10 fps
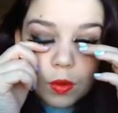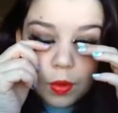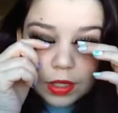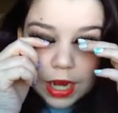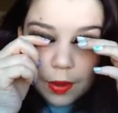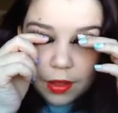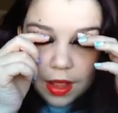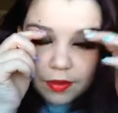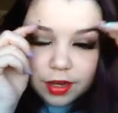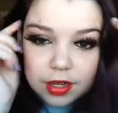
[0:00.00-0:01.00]
which I would
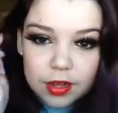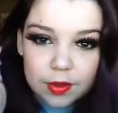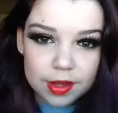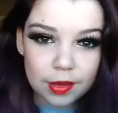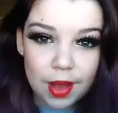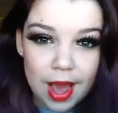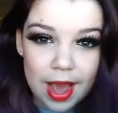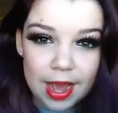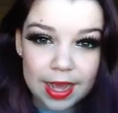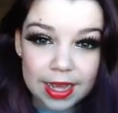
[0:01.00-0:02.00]
love to do with you
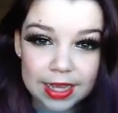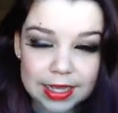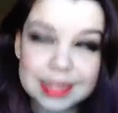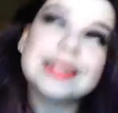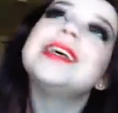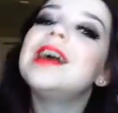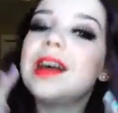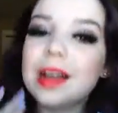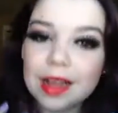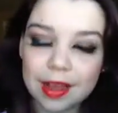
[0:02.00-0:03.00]
guys.
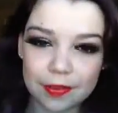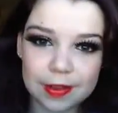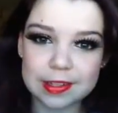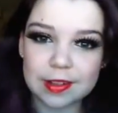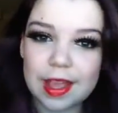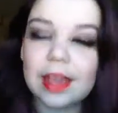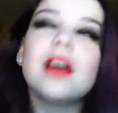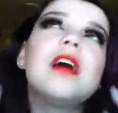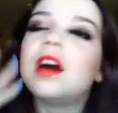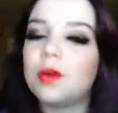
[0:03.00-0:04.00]
I feel so
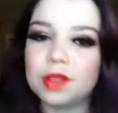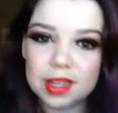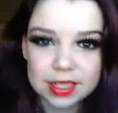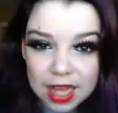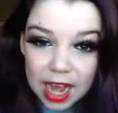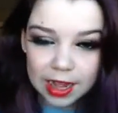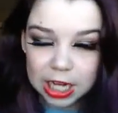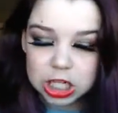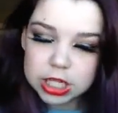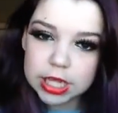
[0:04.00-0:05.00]
like, with those
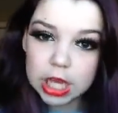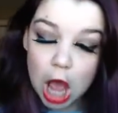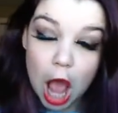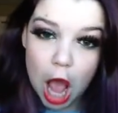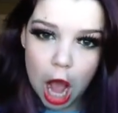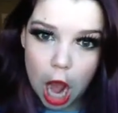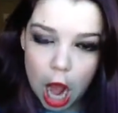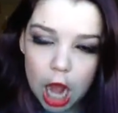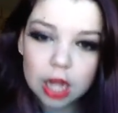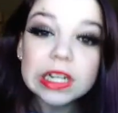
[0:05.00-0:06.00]
eyelashes.
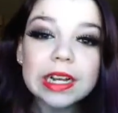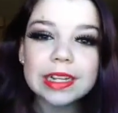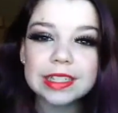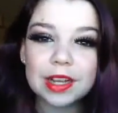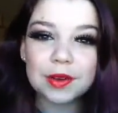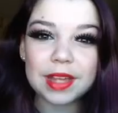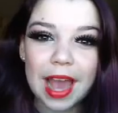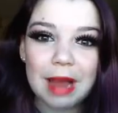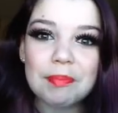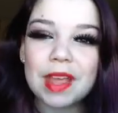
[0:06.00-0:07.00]
So
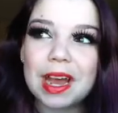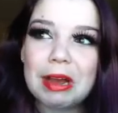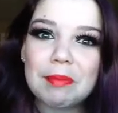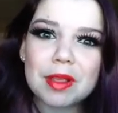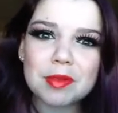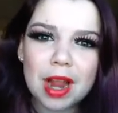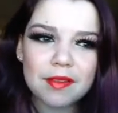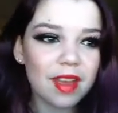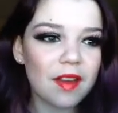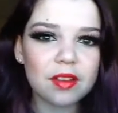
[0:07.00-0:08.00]
yeah,
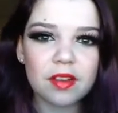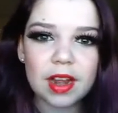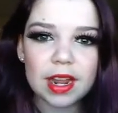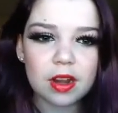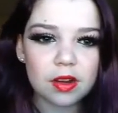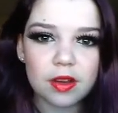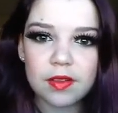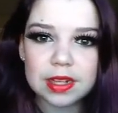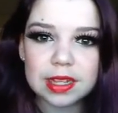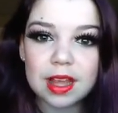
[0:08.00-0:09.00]
subscribe if you haven't already. I don't know if
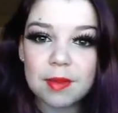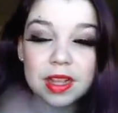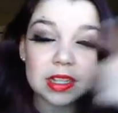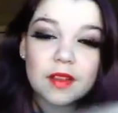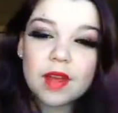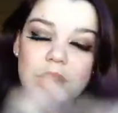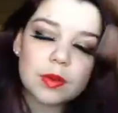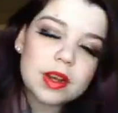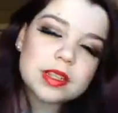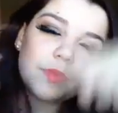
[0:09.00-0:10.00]
I said that. My Instagram, my
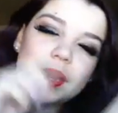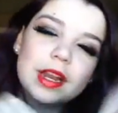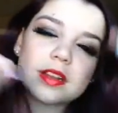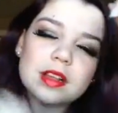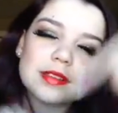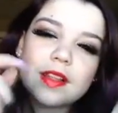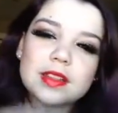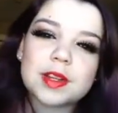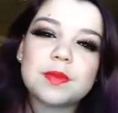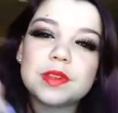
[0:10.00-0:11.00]
Twitter, somewhere here is also down in the
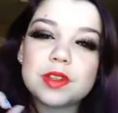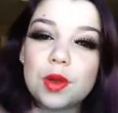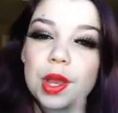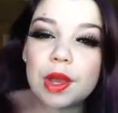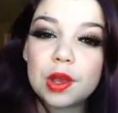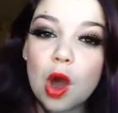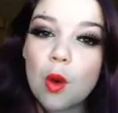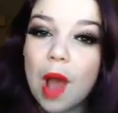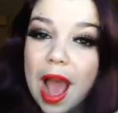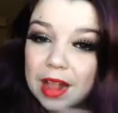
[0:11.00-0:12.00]
description, so you can
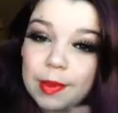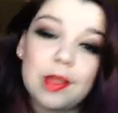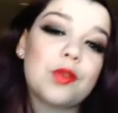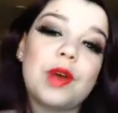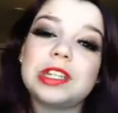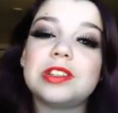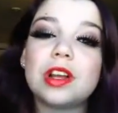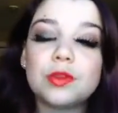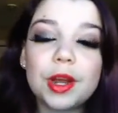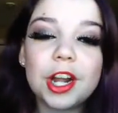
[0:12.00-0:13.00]
go ask me those questions
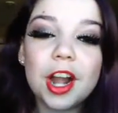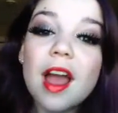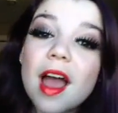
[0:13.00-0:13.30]
on Twitter.